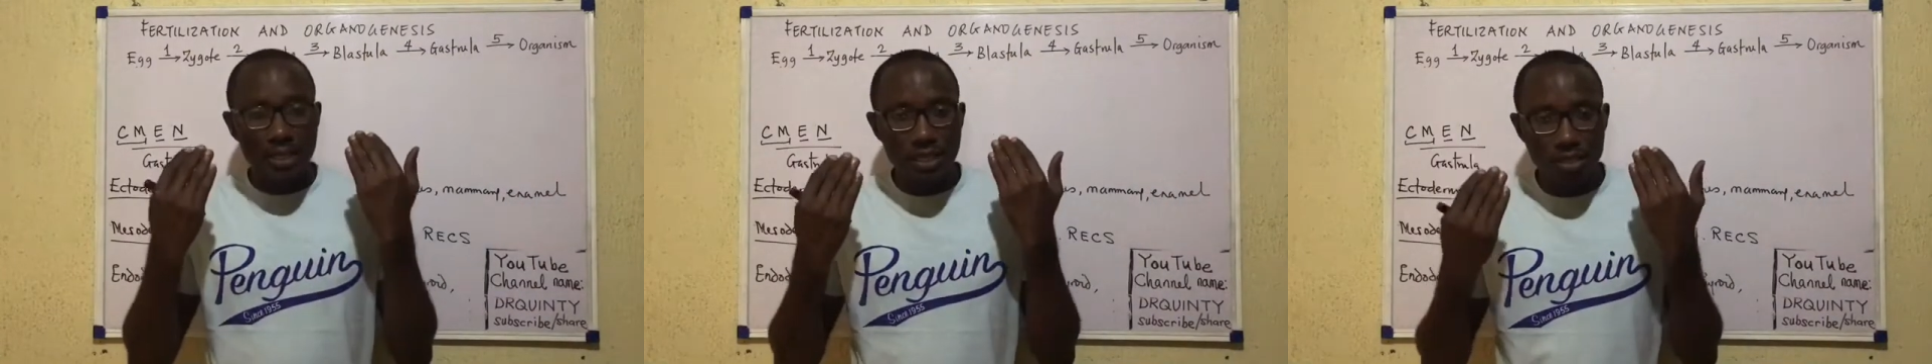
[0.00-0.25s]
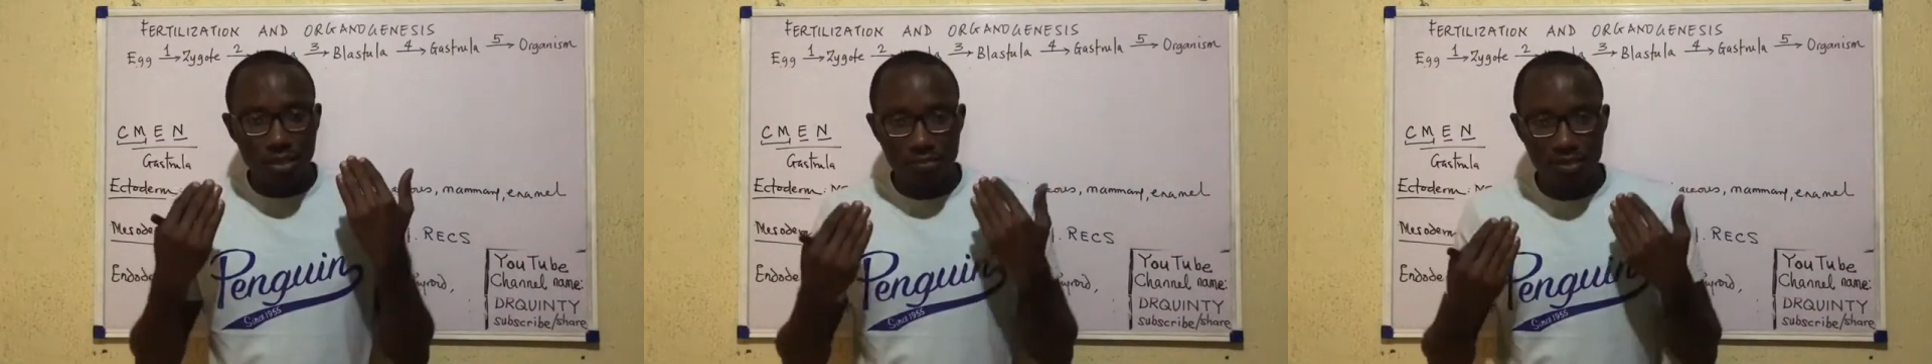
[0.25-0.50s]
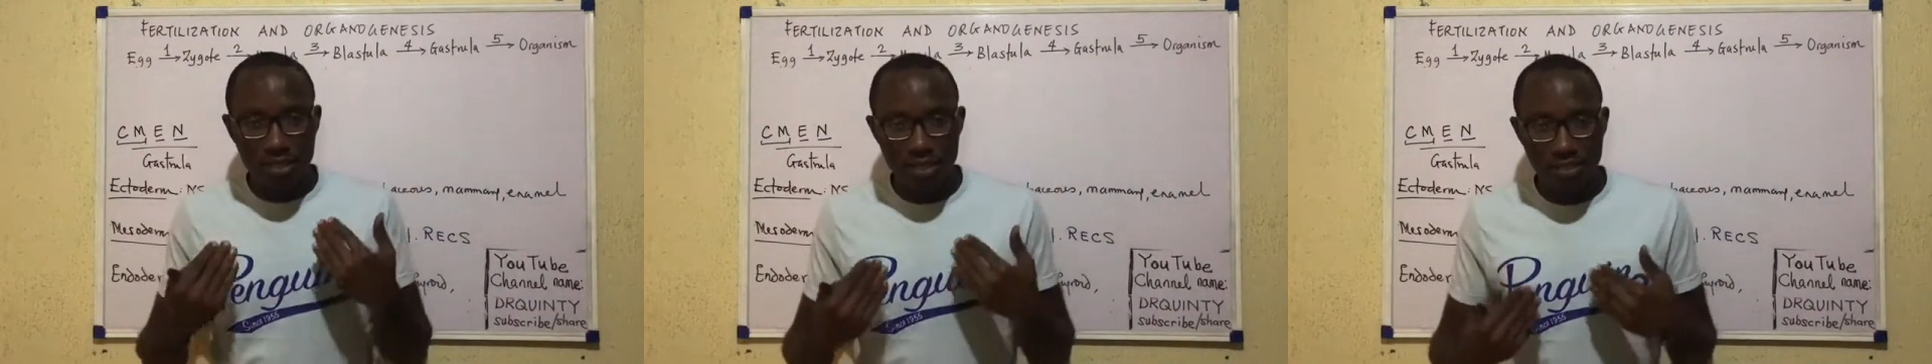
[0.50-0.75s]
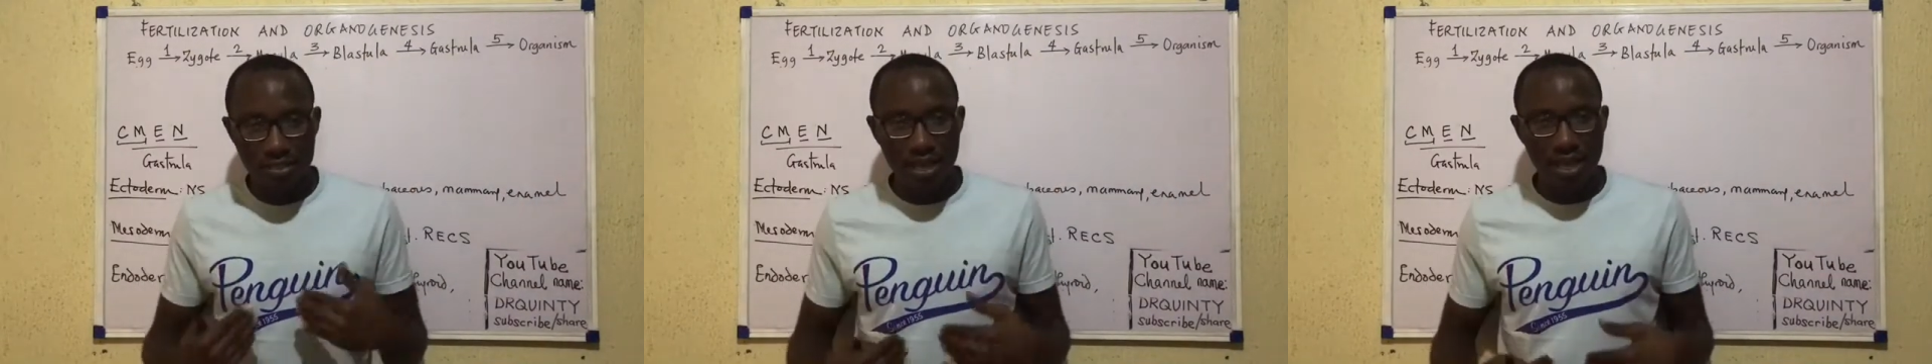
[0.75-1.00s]
of the
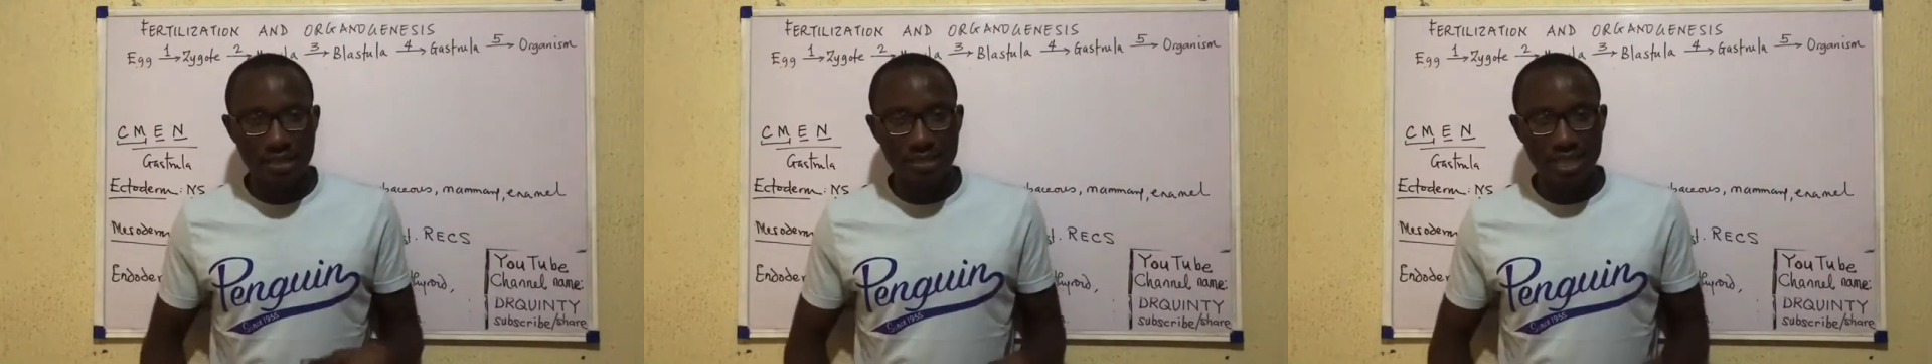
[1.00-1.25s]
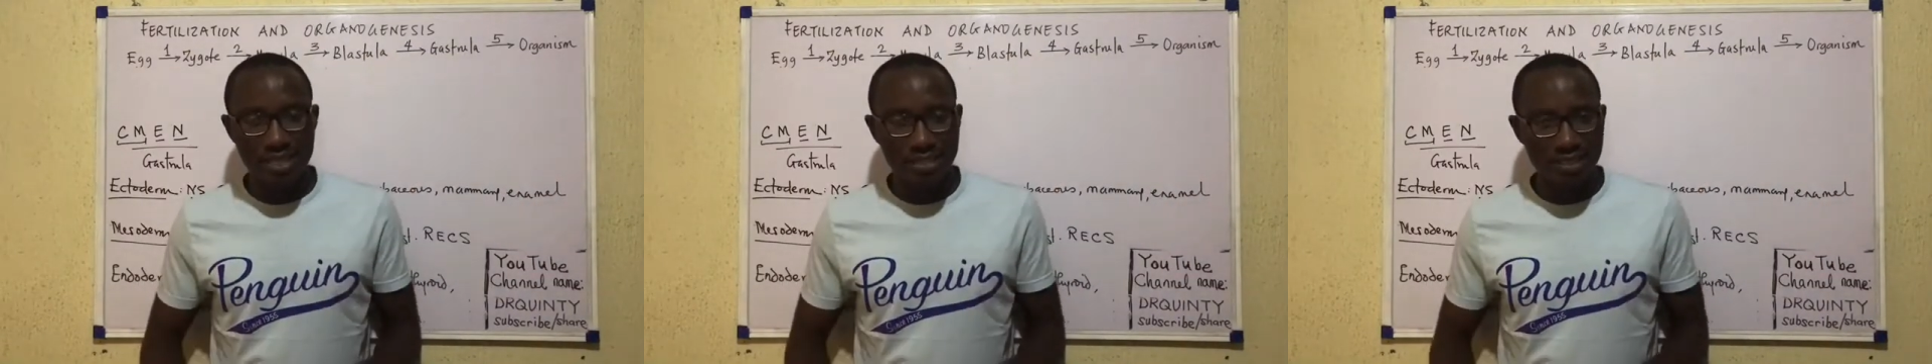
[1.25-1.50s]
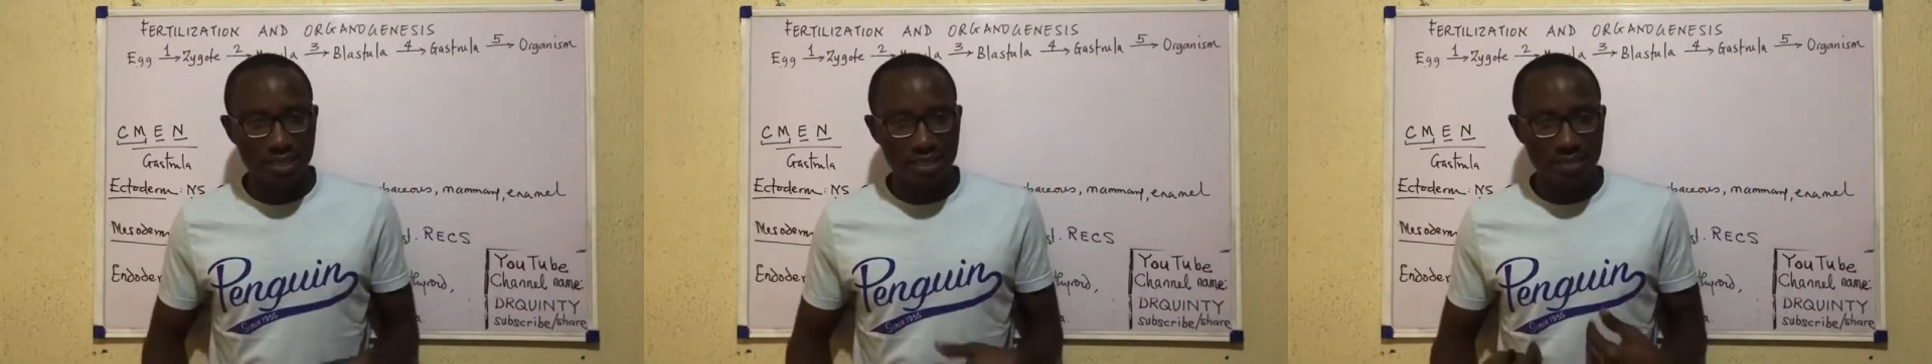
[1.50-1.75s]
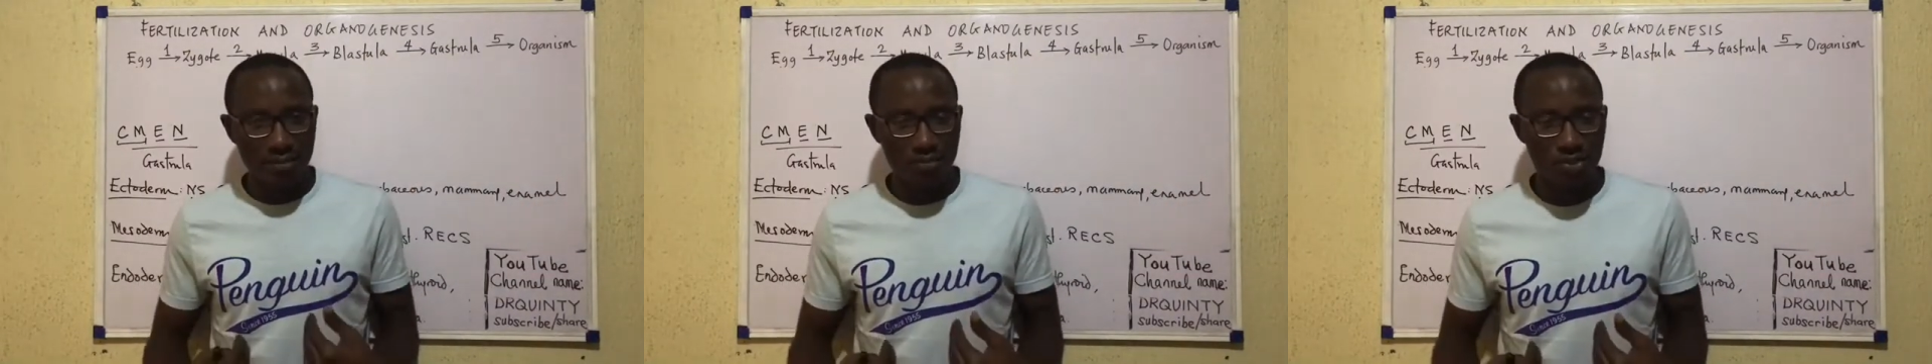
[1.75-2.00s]
entire
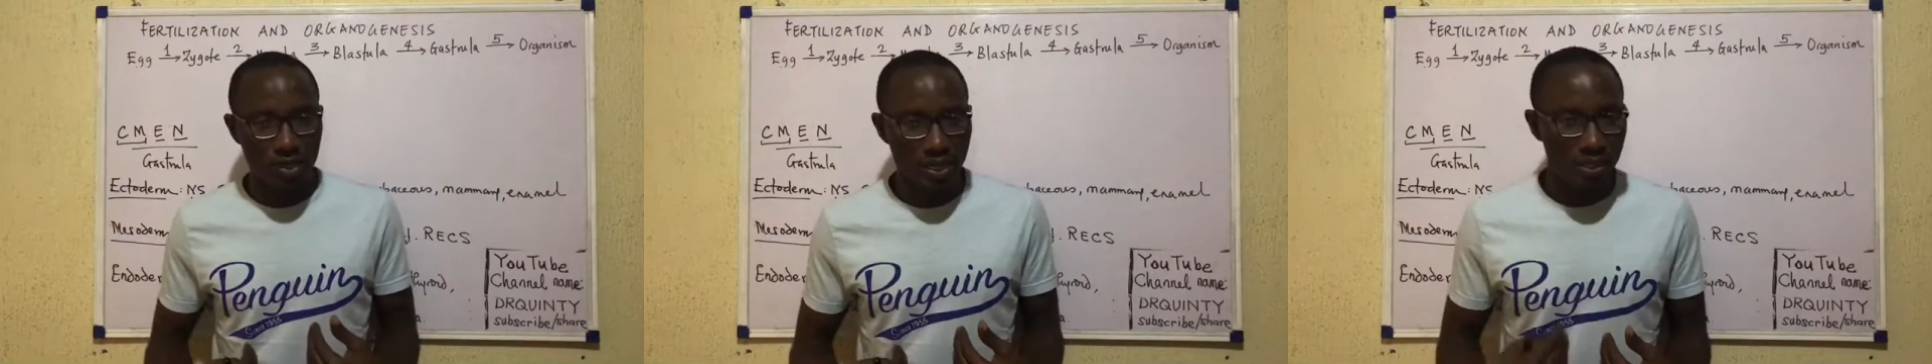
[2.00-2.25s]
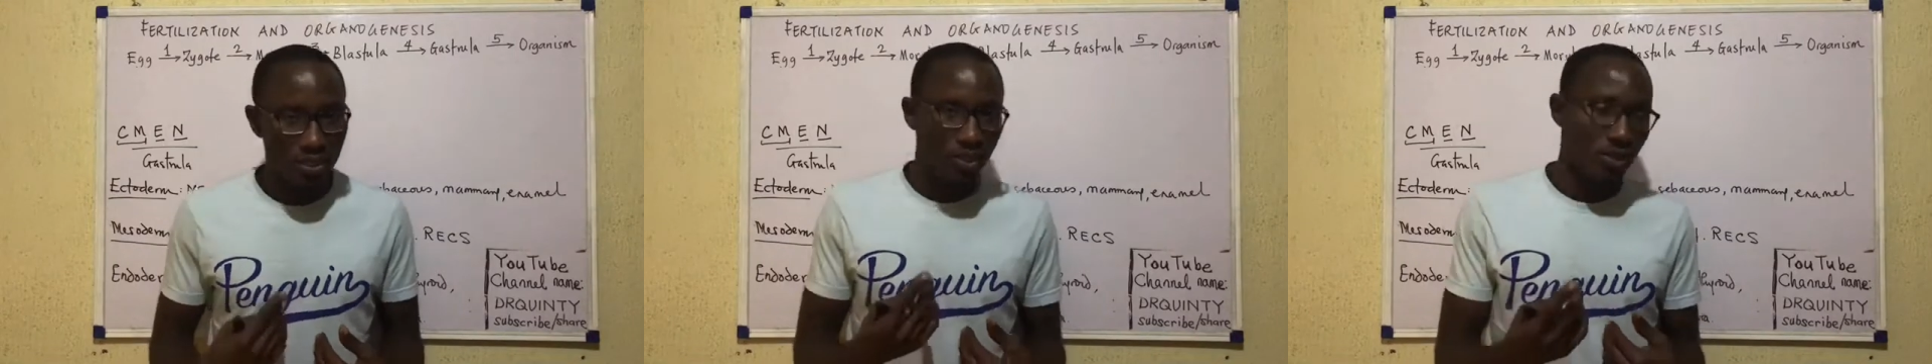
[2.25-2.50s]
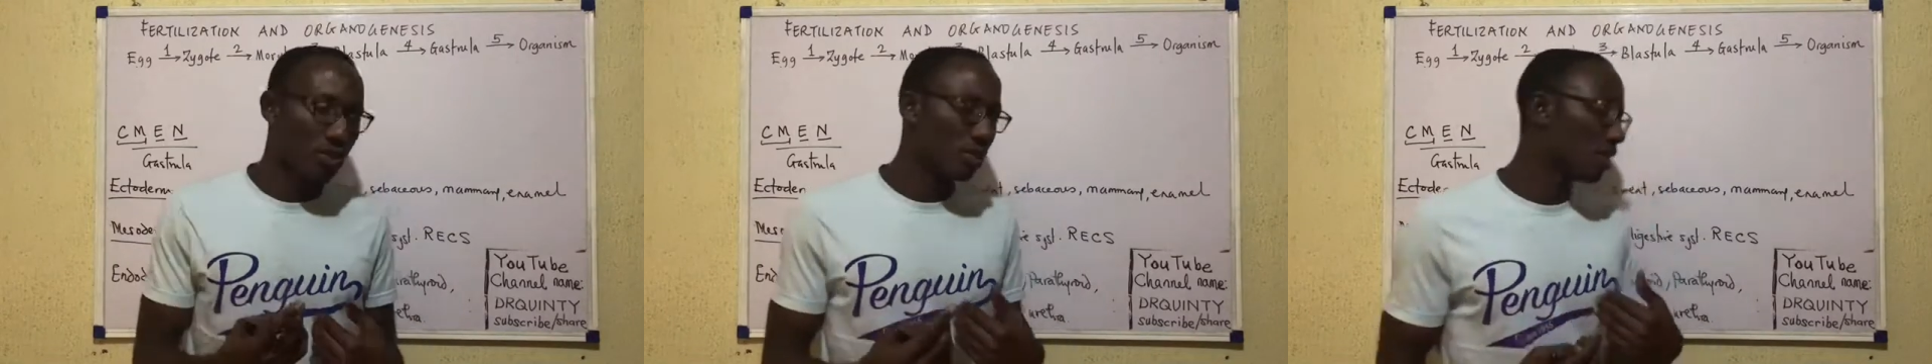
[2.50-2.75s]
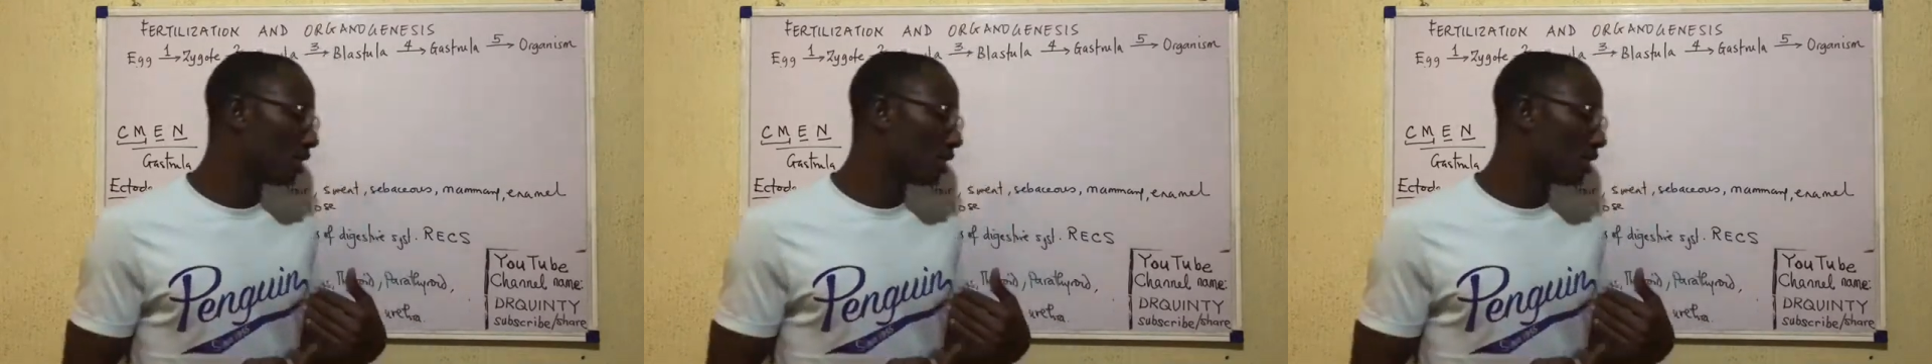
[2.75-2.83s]
digestive tract. You see, there's a